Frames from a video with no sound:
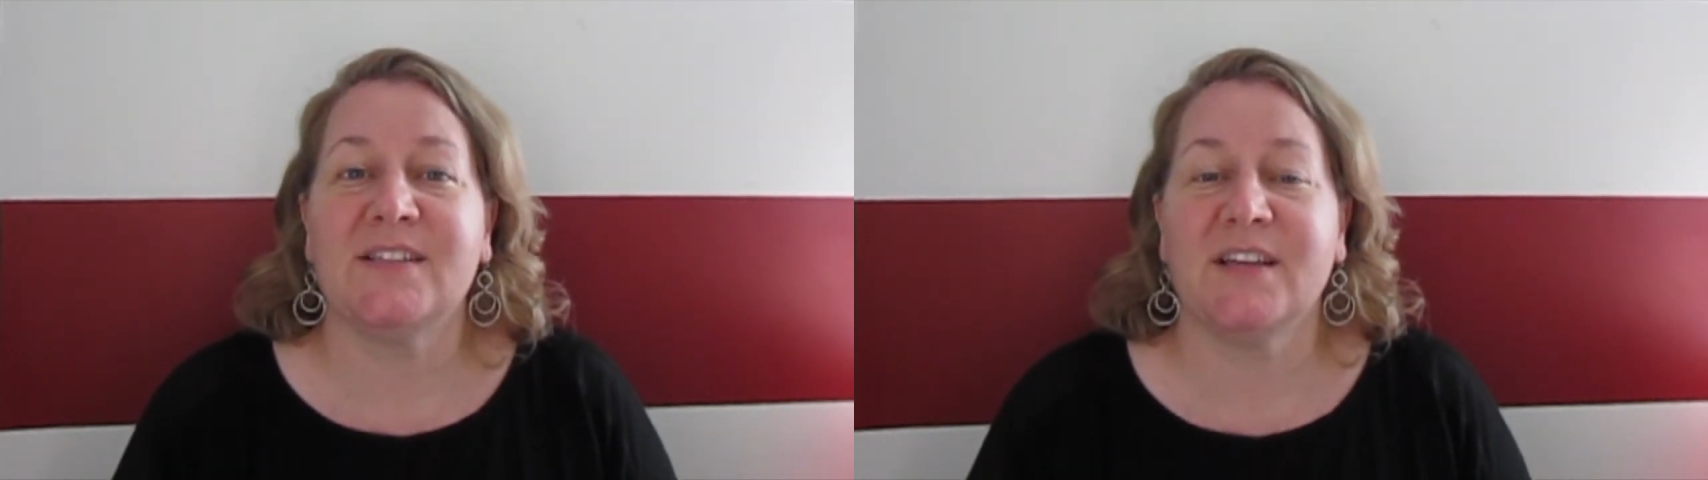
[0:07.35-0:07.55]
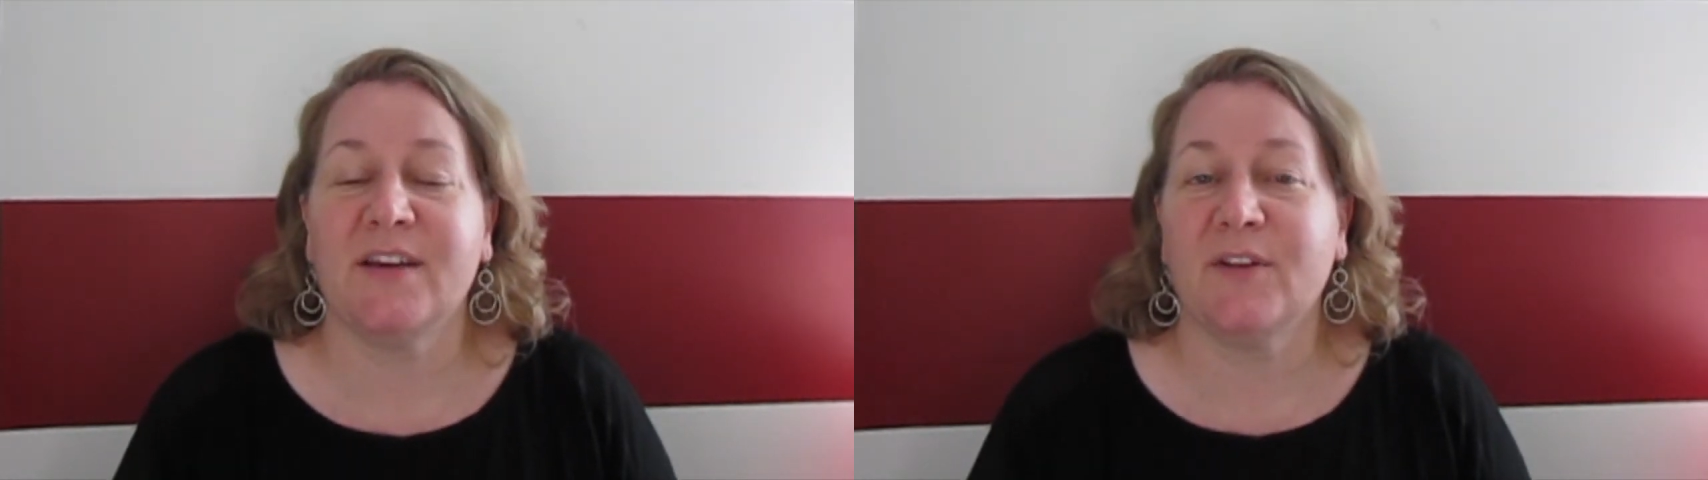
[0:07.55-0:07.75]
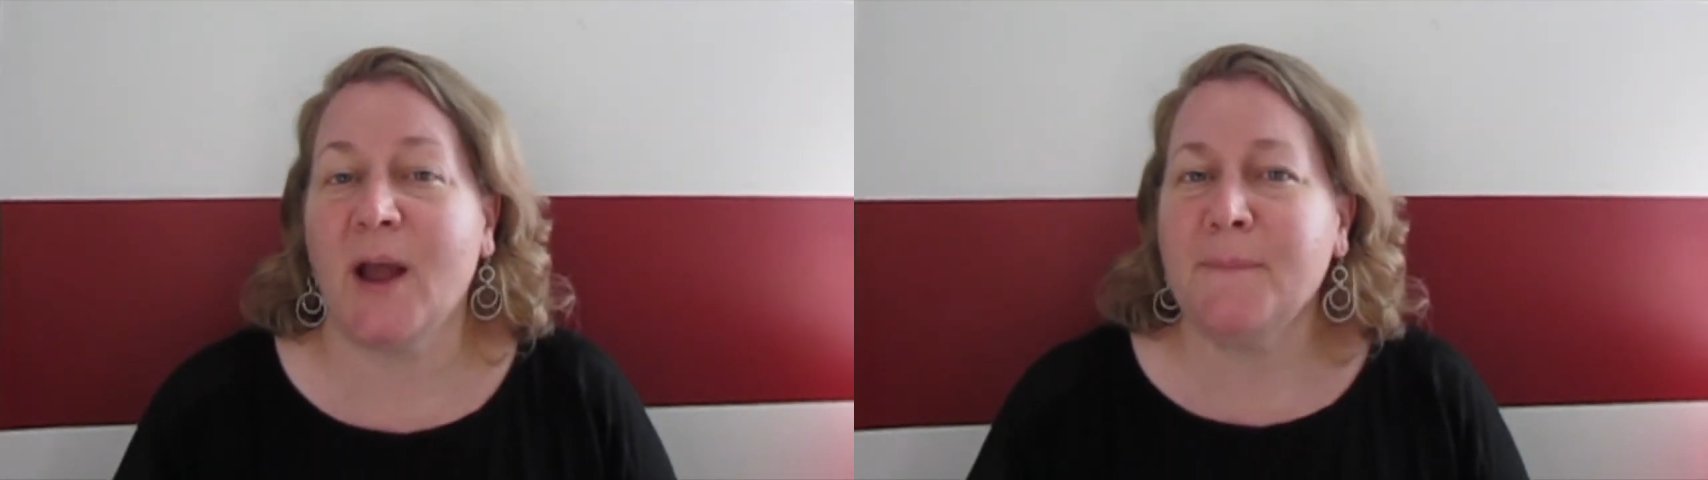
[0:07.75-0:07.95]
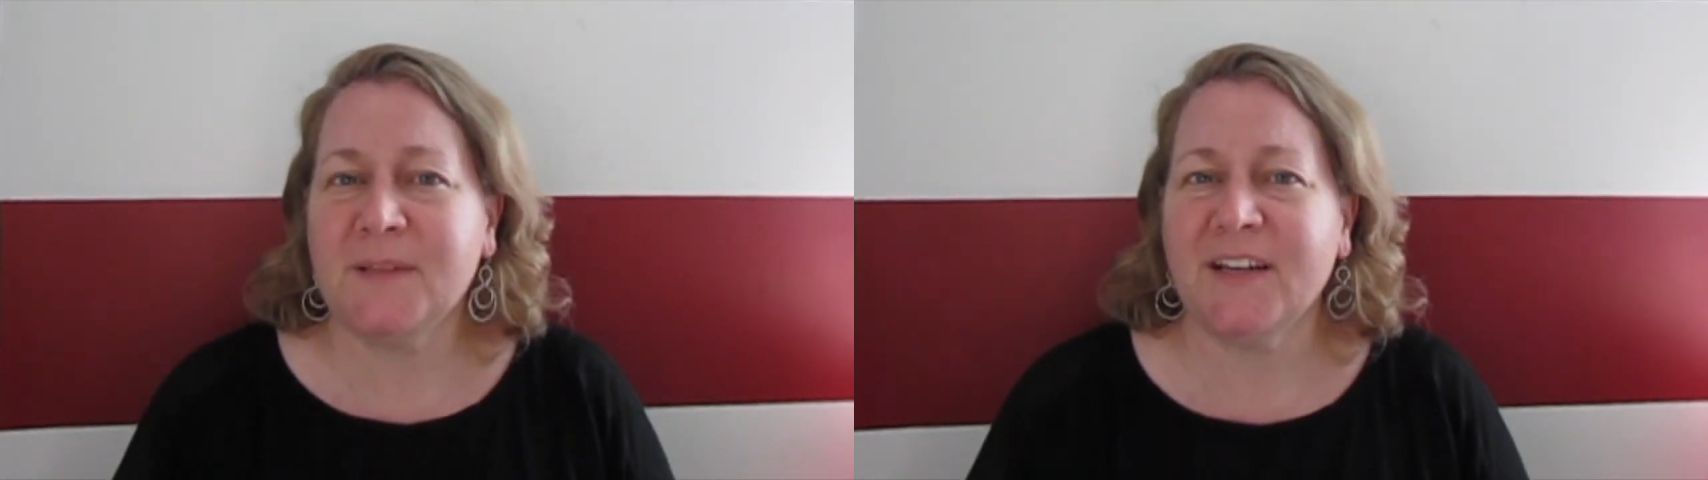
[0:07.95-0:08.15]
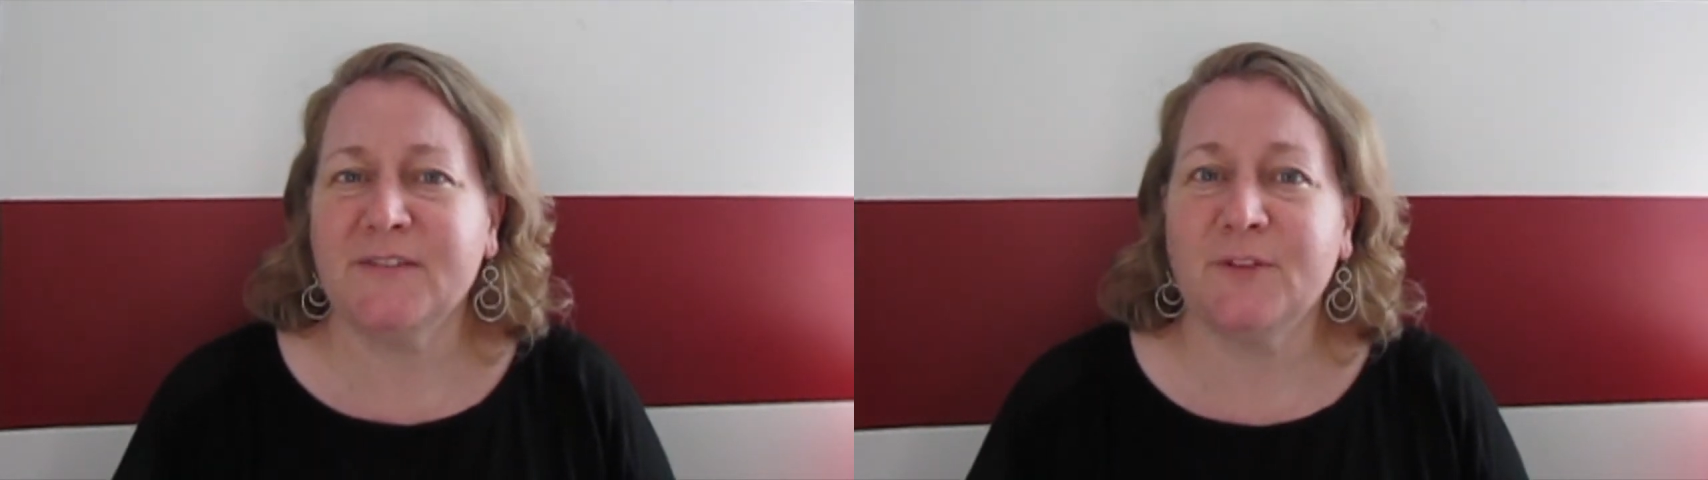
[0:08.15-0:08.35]
to give an
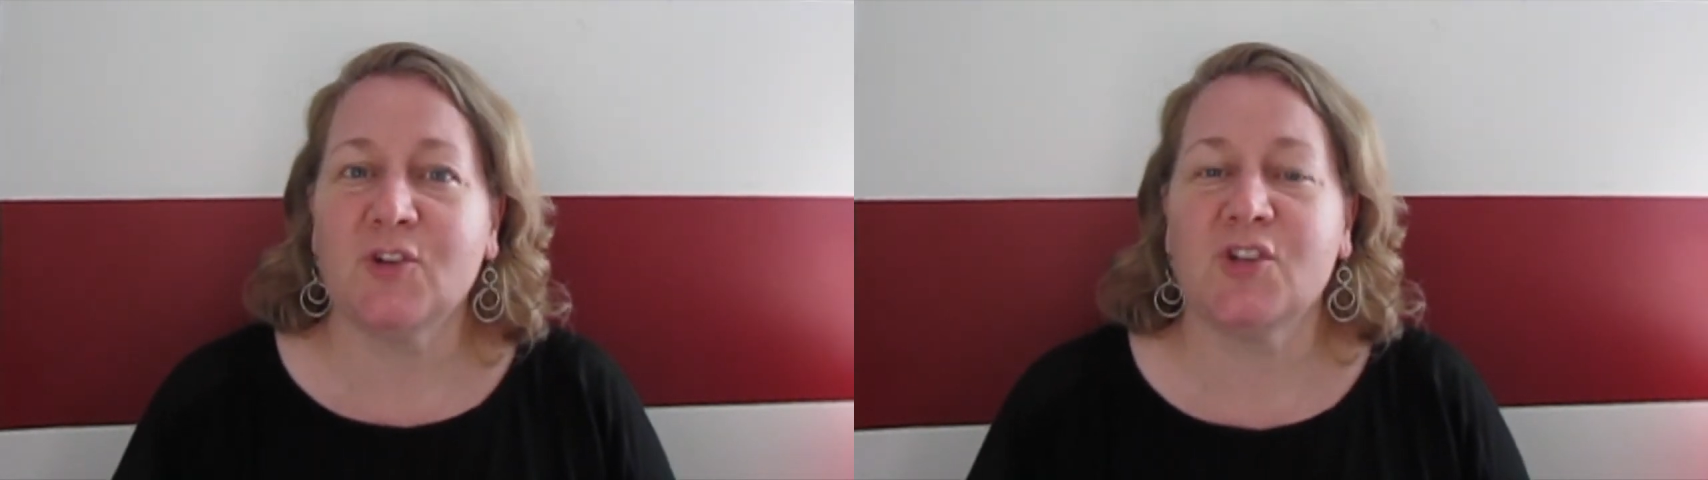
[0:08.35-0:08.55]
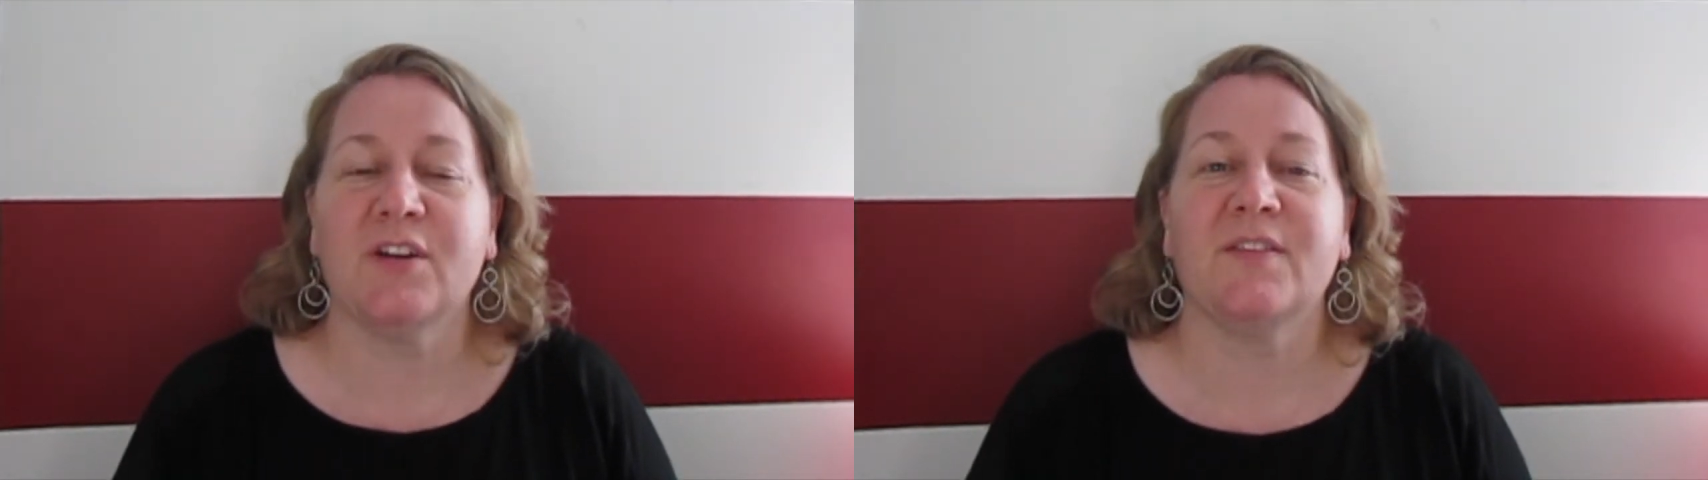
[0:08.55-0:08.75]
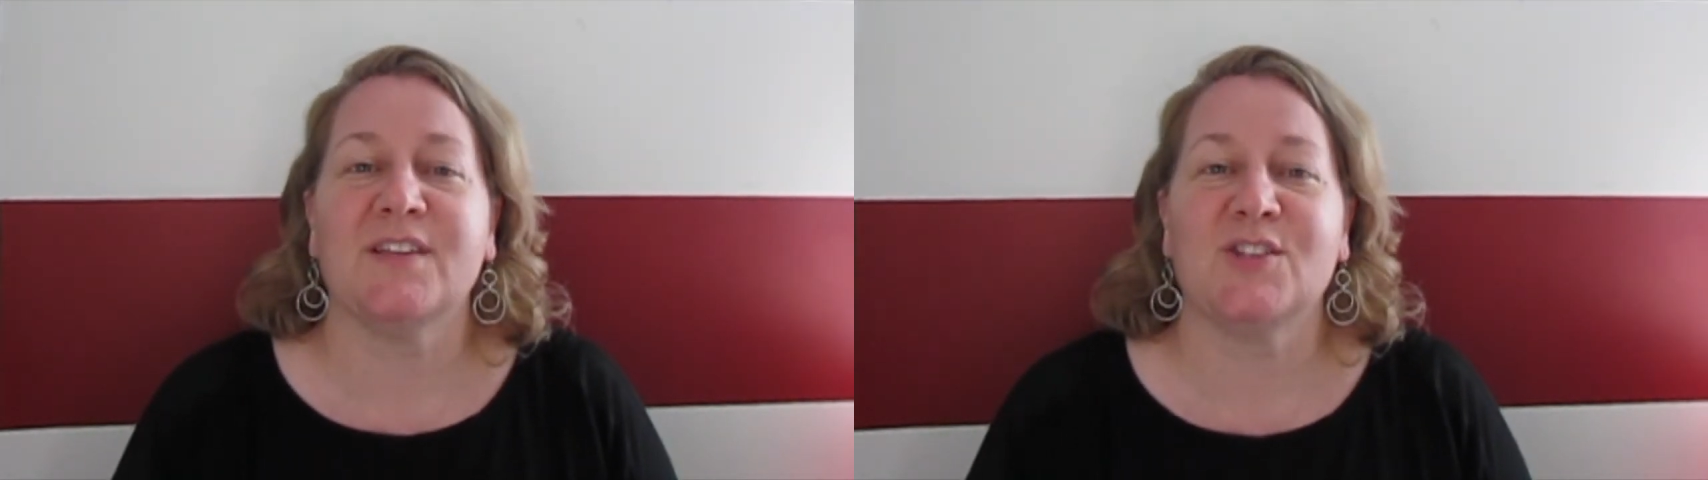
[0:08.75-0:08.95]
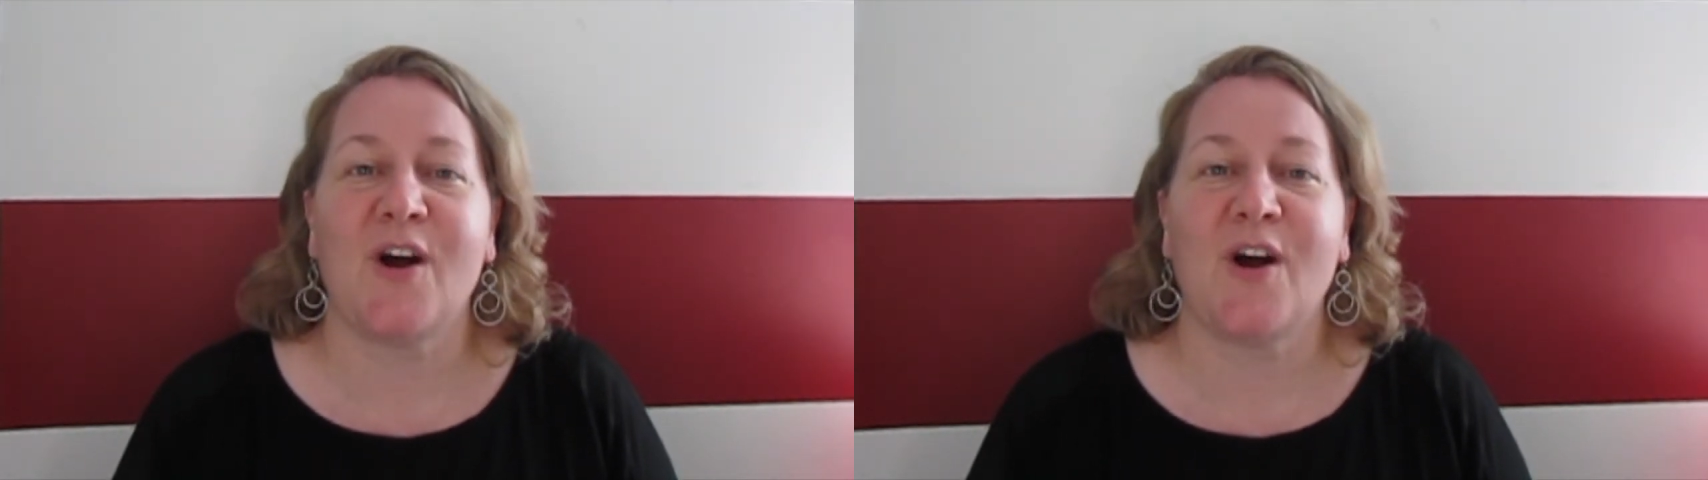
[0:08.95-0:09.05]
updated version of this